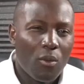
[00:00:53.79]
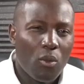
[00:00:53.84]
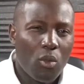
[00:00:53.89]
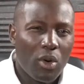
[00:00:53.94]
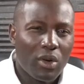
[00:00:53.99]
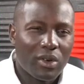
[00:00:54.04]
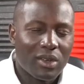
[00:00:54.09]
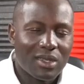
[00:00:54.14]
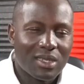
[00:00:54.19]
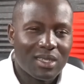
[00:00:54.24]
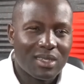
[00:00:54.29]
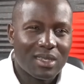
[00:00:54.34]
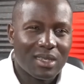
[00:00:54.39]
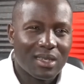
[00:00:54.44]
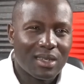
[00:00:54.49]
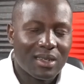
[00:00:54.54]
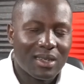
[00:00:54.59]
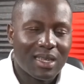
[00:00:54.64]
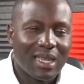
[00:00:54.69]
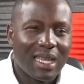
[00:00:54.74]
wants
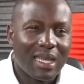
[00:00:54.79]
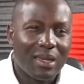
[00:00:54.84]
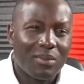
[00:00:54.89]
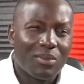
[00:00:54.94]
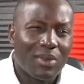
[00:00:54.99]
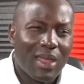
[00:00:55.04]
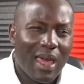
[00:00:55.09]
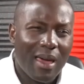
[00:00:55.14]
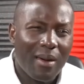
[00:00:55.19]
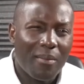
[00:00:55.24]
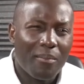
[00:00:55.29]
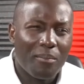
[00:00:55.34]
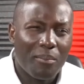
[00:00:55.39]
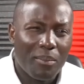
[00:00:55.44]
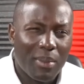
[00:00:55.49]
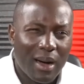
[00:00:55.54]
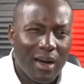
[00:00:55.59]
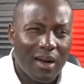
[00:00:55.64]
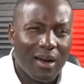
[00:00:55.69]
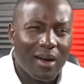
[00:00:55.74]
to keep that
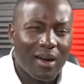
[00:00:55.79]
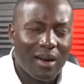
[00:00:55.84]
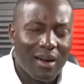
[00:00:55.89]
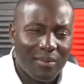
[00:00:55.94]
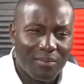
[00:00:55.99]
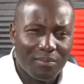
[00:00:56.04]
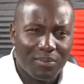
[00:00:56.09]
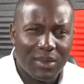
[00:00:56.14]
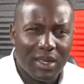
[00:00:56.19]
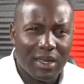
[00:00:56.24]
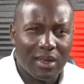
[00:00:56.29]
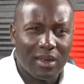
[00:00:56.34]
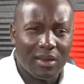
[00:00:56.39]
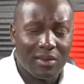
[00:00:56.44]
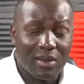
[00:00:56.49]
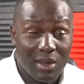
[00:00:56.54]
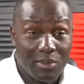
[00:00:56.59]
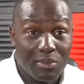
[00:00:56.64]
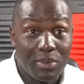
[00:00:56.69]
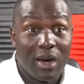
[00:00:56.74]
bar
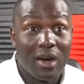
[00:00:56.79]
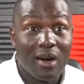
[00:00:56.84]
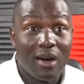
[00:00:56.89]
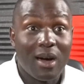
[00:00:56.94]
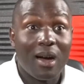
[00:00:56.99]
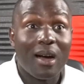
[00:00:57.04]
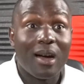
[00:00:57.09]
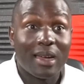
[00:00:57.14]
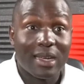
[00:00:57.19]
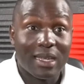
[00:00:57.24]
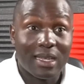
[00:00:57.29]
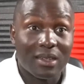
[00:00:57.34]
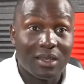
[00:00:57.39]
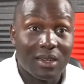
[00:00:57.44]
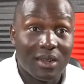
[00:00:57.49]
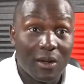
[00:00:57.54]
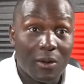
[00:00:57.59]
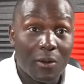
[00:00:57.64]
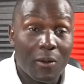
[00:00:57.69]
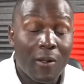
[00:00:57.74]
high, you
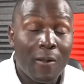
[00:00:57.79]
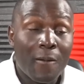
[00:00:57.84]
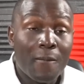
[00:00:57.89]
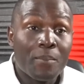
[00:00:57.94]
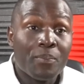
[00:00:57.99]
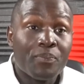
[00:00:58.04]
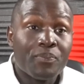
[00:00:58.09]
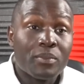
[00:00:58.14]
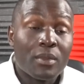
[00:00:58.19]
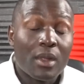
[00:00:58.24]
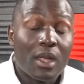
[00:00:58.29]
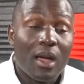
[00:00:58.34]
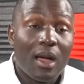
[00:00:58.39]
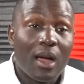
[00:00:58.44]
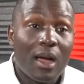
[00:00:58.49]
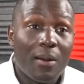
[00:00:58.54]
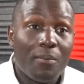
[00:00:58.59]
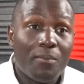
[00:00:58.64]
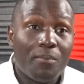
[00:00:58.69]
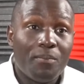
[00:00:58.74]

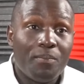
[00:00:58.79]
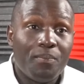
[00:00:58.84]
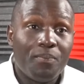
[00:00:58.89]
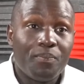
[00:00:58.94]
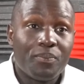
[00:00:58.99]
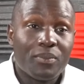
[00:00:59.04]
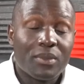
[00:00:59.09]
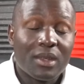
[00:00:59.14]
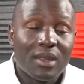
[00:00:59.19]
know.